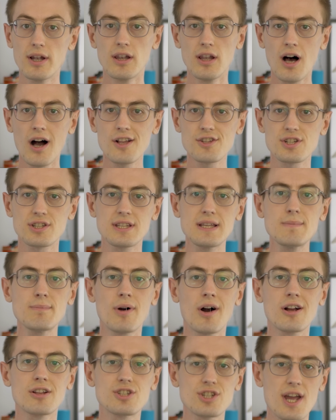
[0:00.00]
larger theme
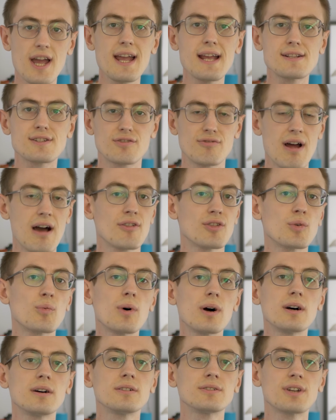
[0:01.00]
park chains around the
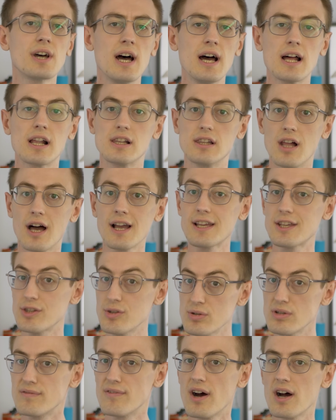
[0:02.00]
world like
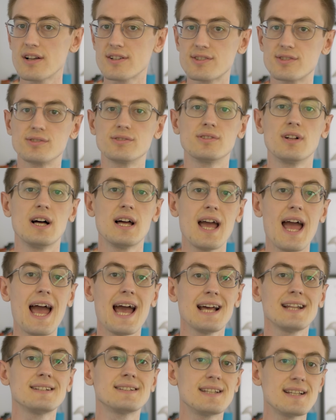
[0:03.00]
Universal
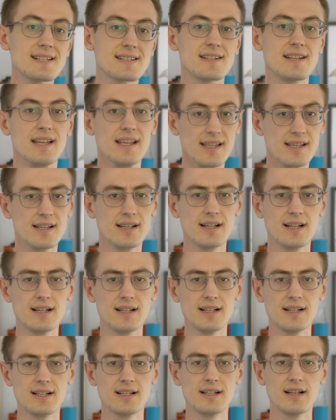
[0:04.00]
and Disney.
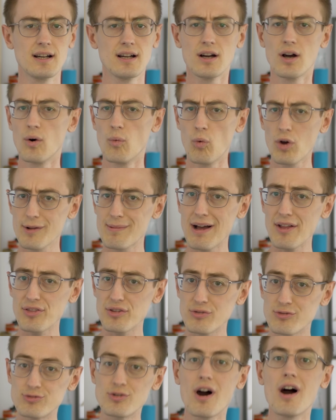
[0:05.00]
What about
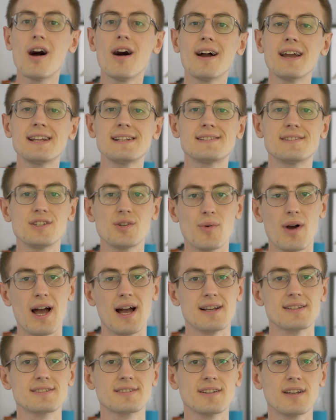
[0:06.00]
the rides, you
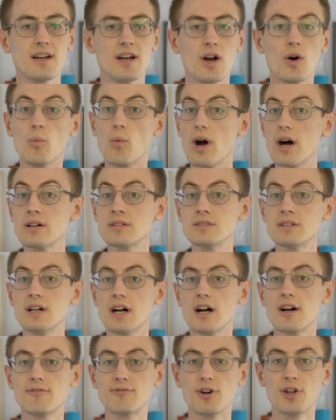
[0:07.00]
ask? Well,
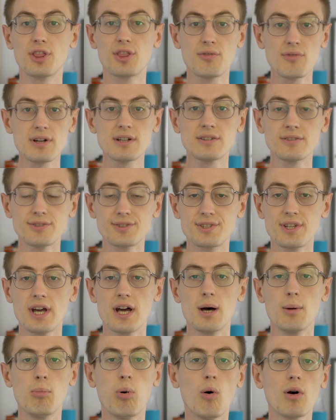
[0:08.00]
for thrills,
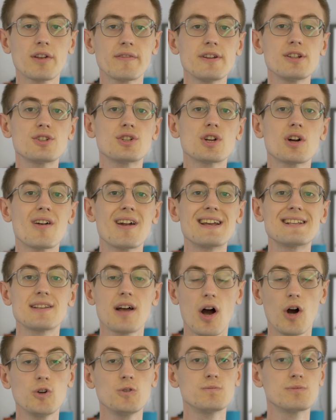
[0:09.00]
PortAventura is
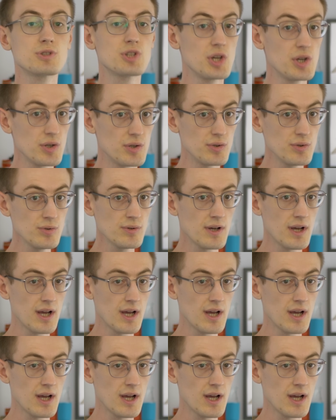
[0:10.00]
home to